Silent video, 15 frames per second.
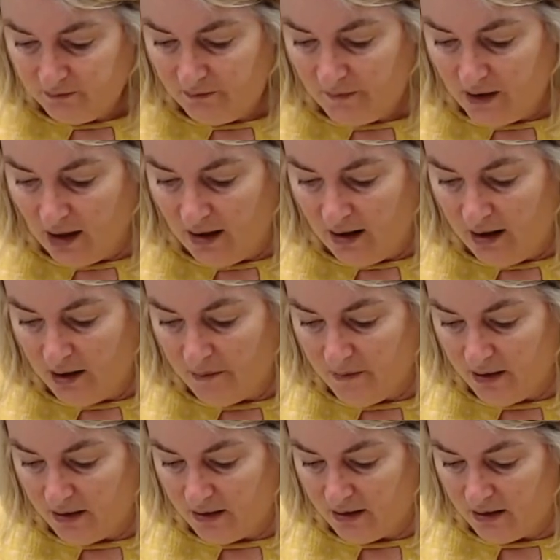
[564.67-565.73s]

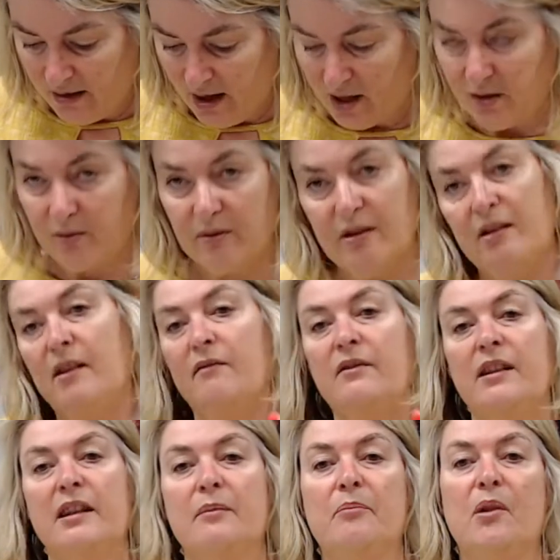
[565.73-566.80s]
Hers was
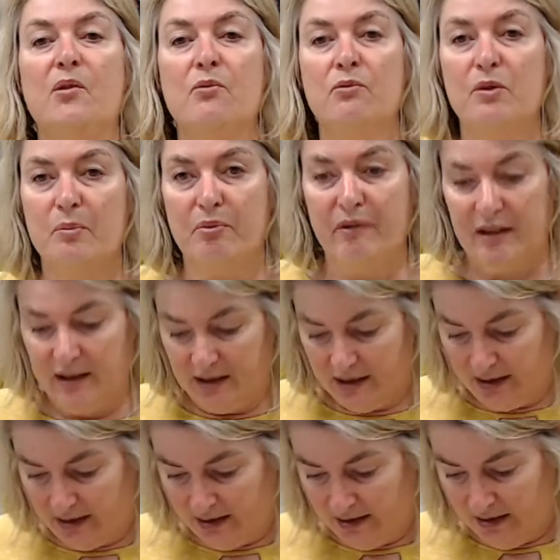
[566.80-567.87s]
lovely bold print.